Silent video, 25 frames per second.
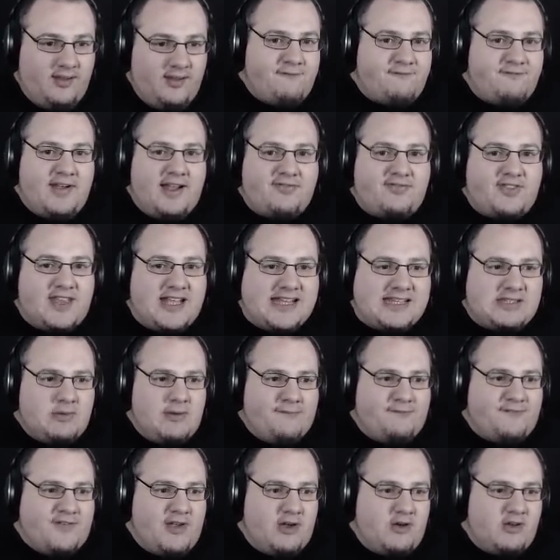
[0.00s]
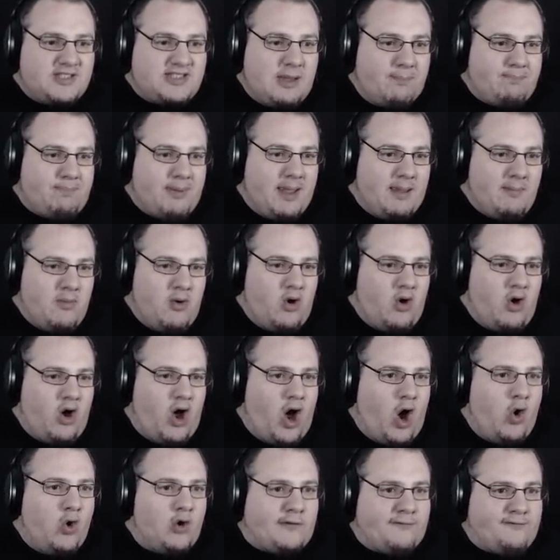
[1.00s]
In fact, this one feels a bit more
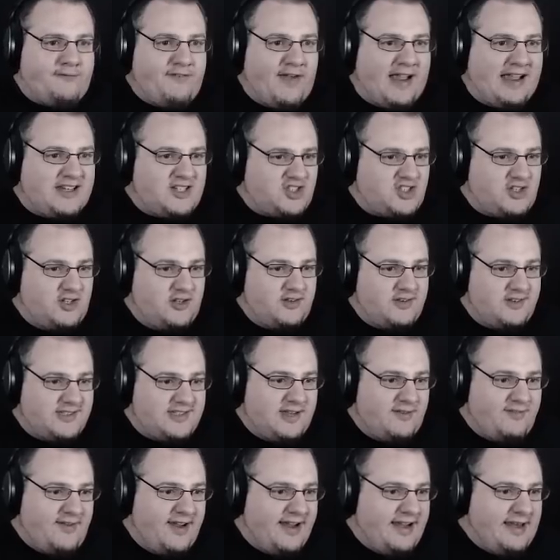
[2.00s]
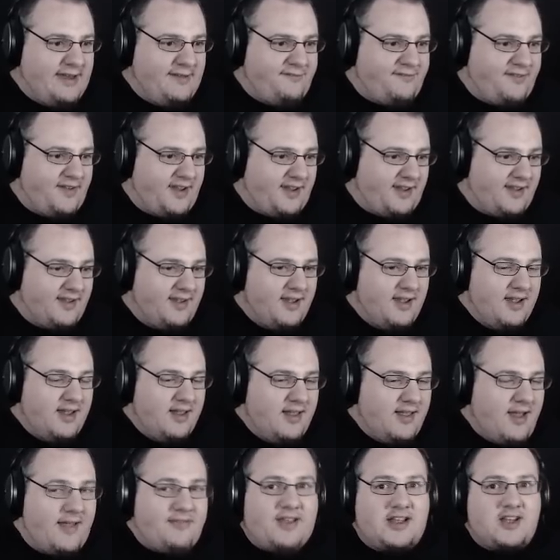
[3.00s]
old-fashioned, if anything.
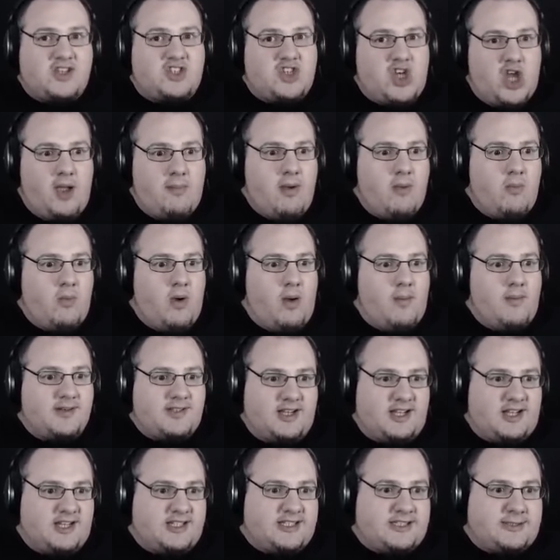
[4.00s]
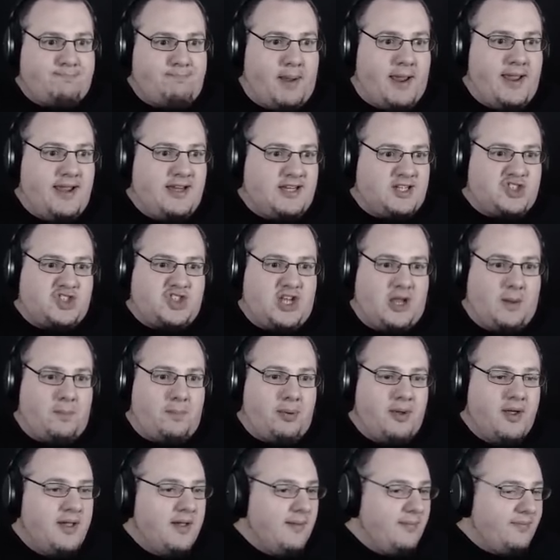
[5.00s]
Like that German one was like a spaceship.
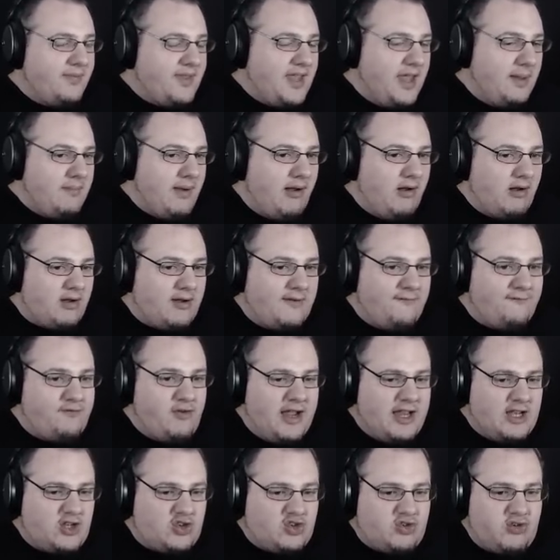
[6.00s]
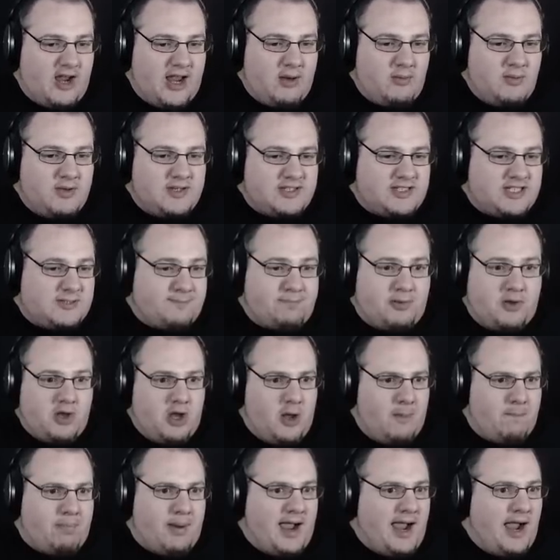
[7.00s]
The American freight train was just
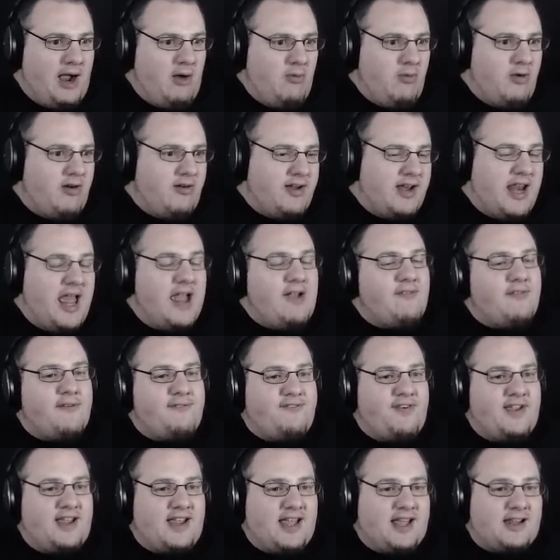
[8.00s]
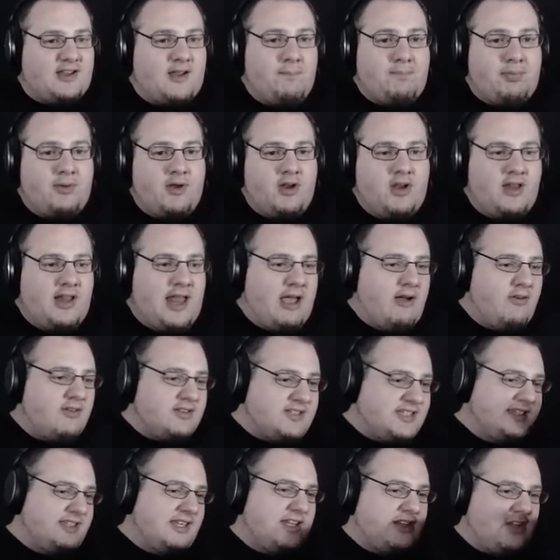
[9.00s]
pure power and everything. Had computer
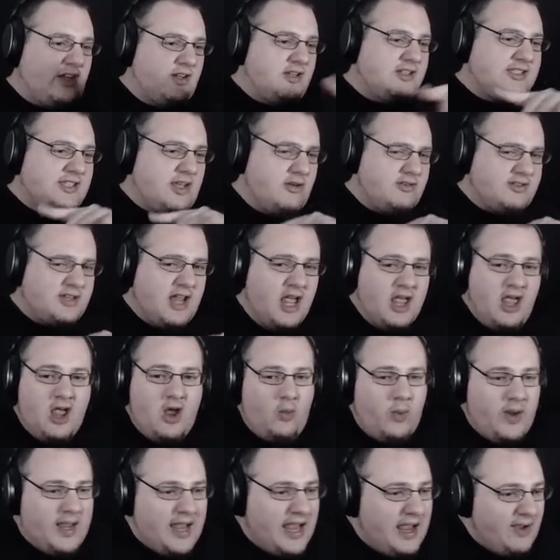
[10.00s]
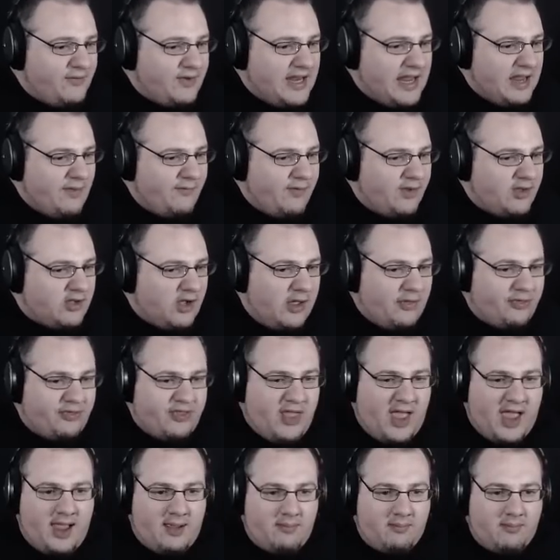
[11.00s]
LCD consoles. We haven't even got
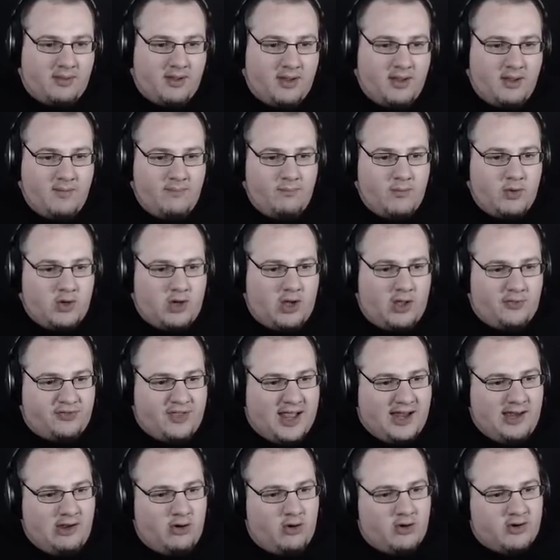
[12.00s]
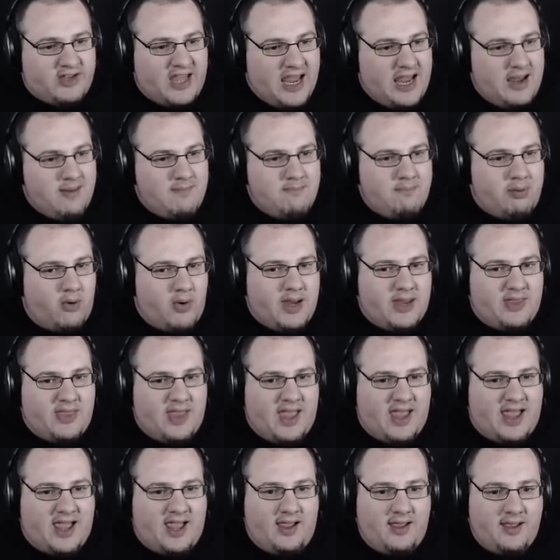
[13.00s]
them. We got that little Game Boy
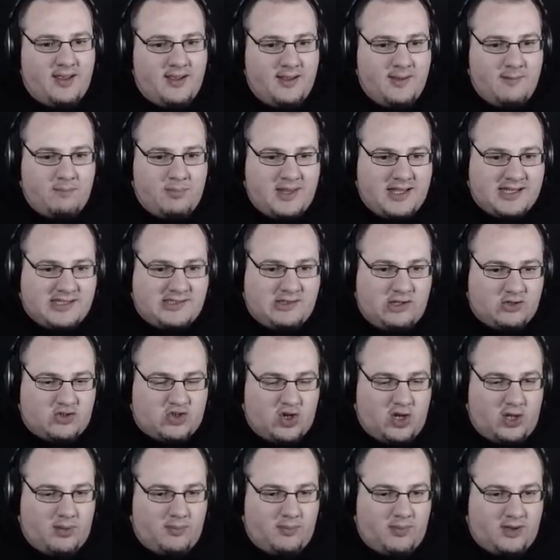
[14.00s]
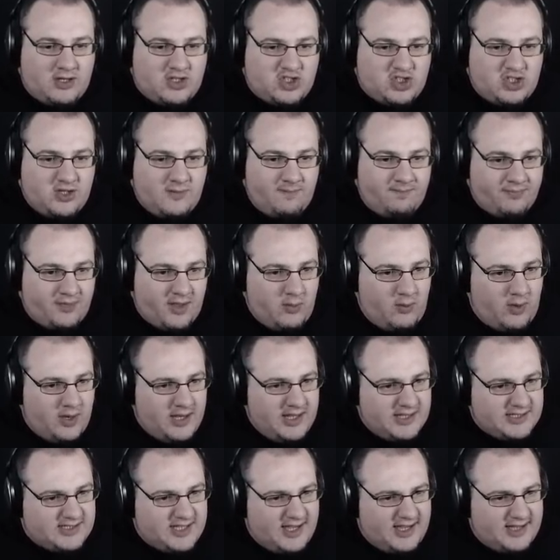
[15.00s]
there, but that's not doing much. And what
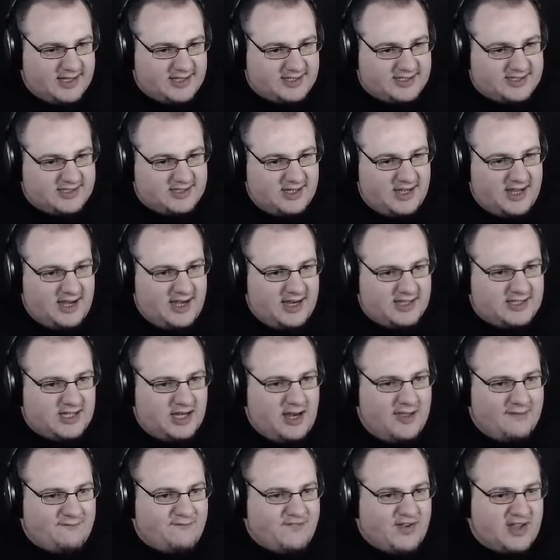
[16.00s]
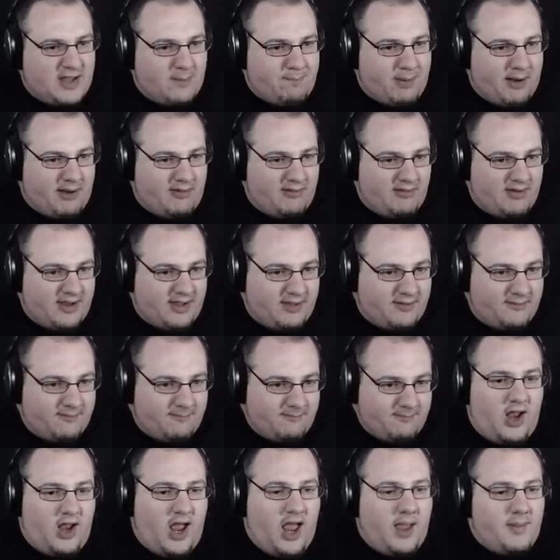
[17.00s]
is this? It is a nothing, apparently.
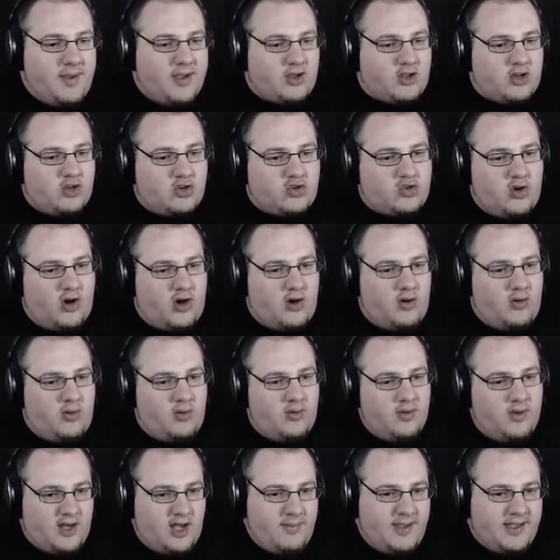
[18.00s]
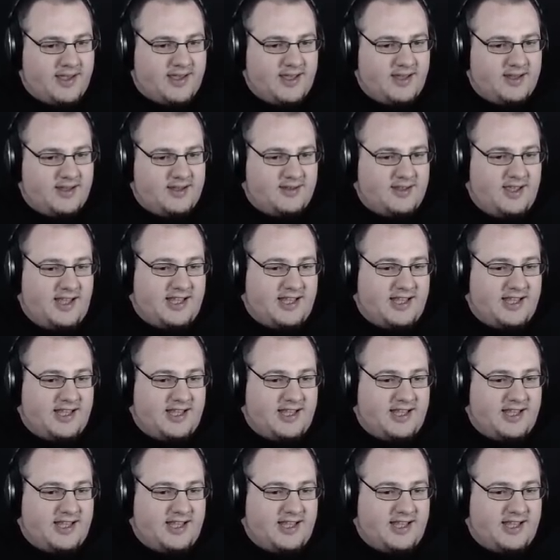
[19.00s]
Climate control. We'll make it.